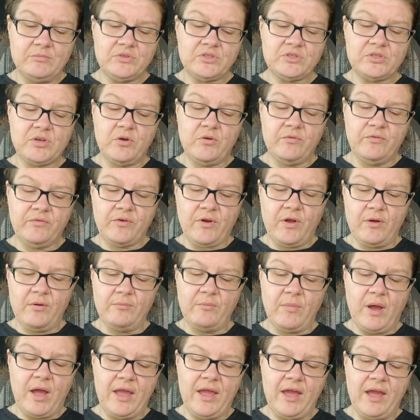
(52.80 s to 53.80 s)
So
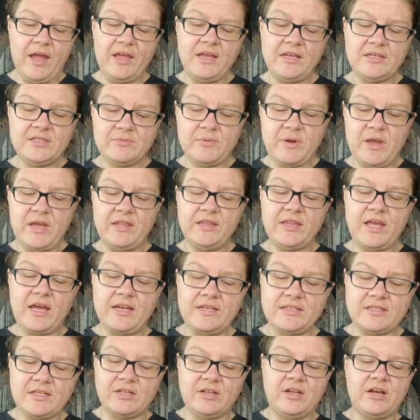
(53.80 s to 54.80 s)
from my highest weight,
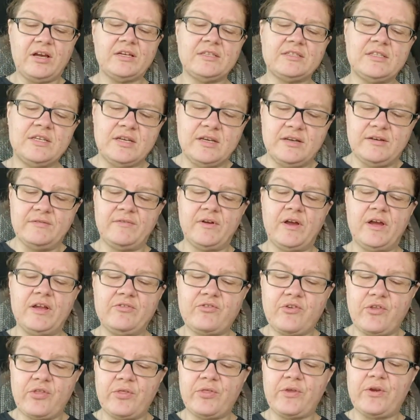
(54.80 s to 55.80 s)
that is a loss of
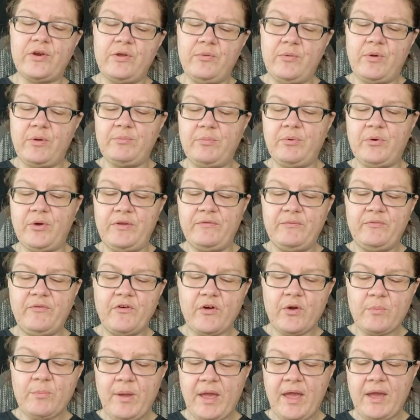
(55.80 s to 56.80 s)

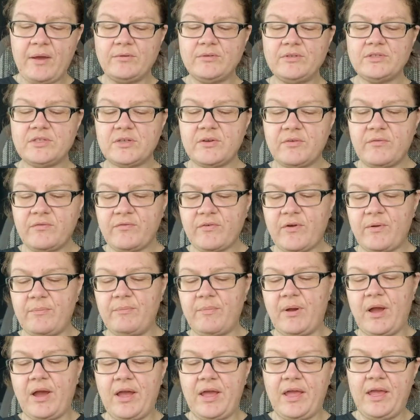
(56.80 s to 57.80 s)
131.4 pounds.
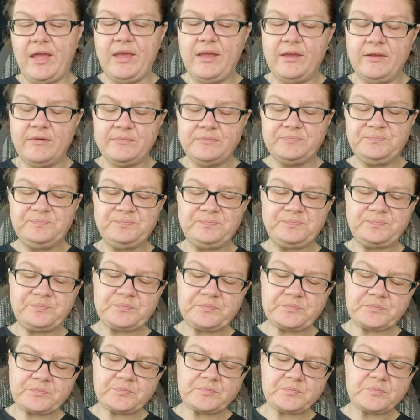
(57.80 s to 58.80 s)
From my
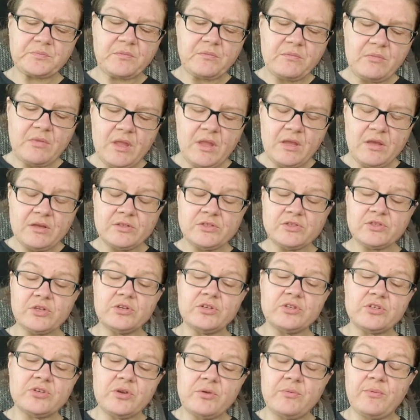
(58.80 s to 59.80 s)

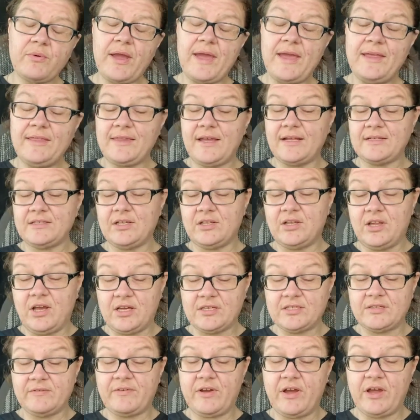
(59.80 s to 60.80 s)
surgery weight, that's a
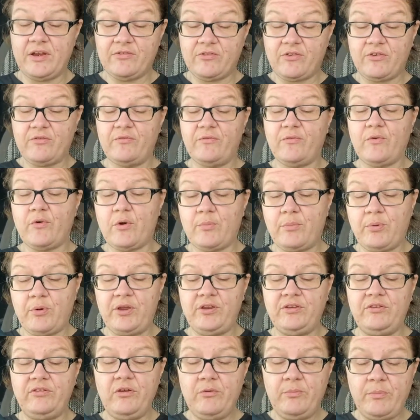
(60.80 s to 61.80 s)
loss of
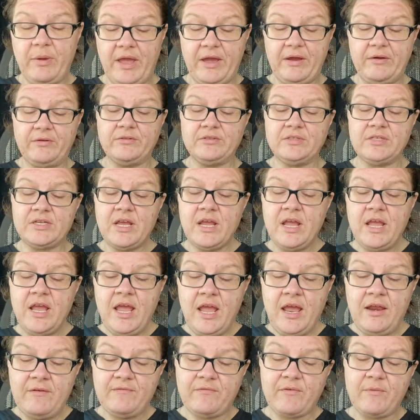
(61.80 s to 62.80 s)
104.2 pounds.
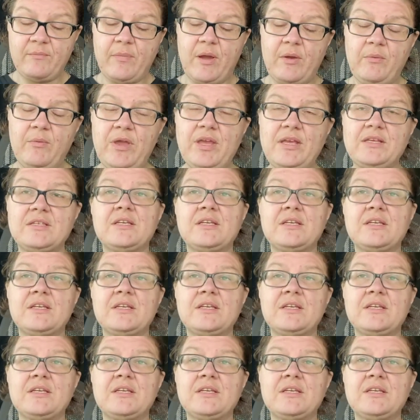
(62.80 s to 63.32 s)
And from my week